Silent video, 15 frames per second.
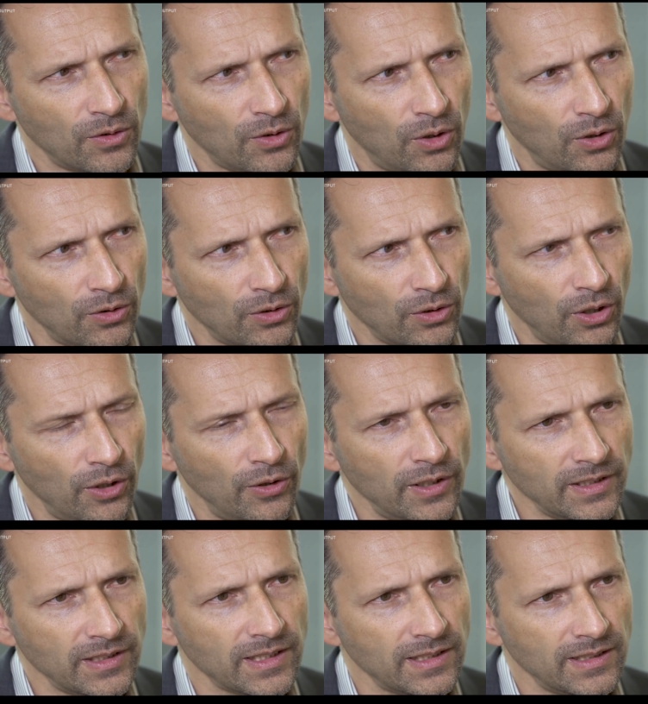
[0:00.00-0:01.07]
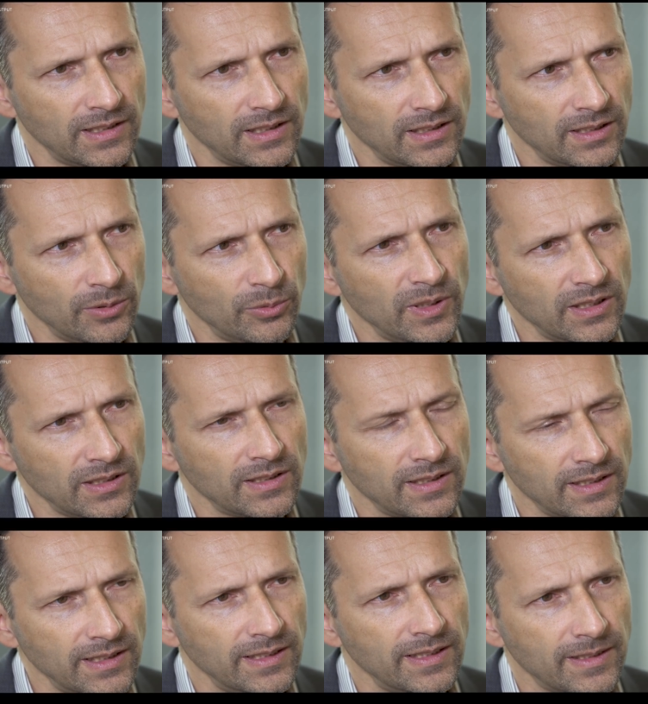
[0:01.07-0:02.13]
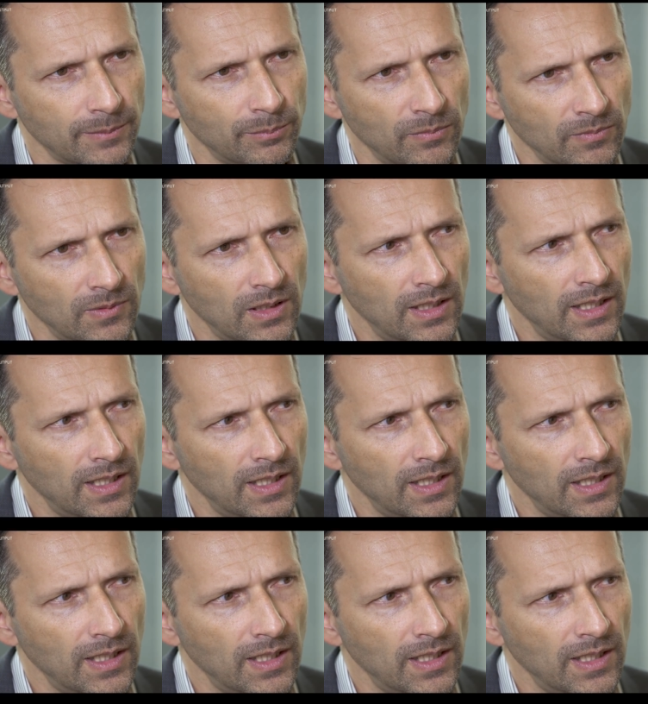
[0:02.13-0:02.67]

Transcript: concurrent and distributed system